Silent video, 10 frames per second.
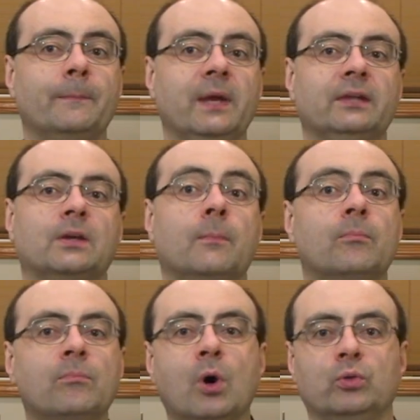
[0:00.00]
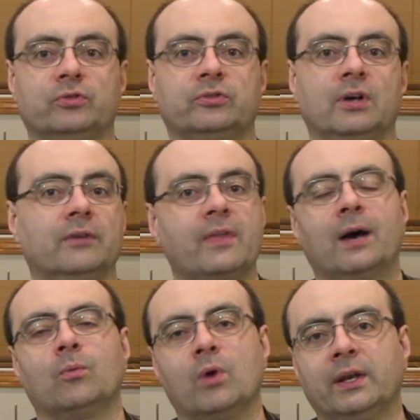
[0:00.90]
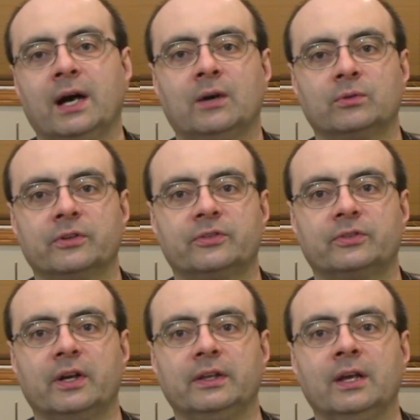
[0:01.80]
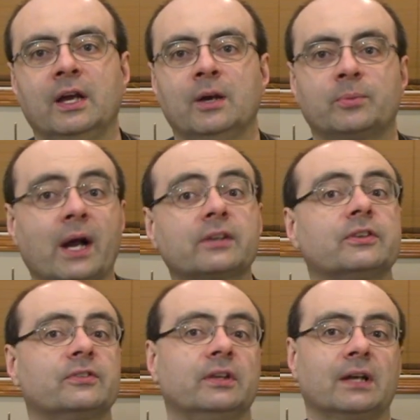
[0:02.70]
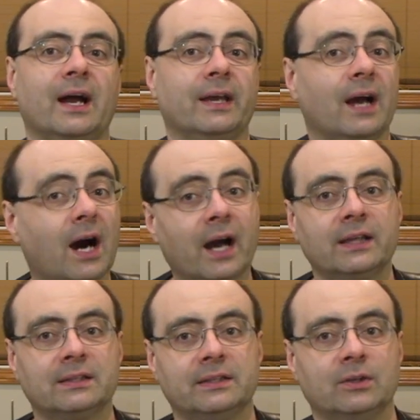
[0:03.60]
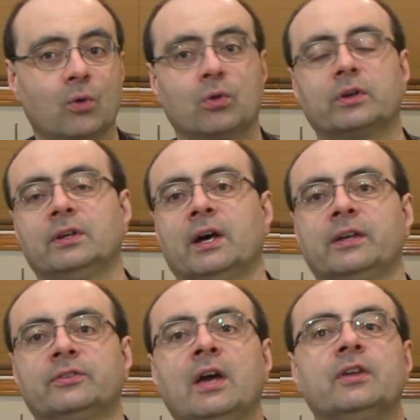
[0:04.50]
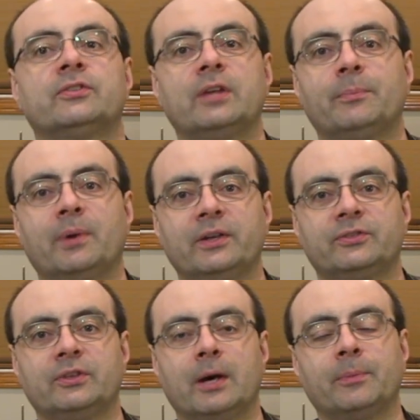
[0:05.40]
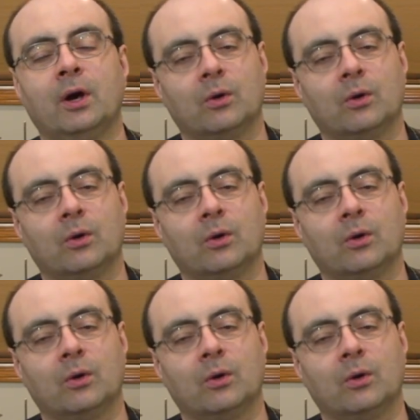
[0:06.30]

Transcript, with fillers: to make the most of that 1 hour of study, practicing a highly organized, step-by-step,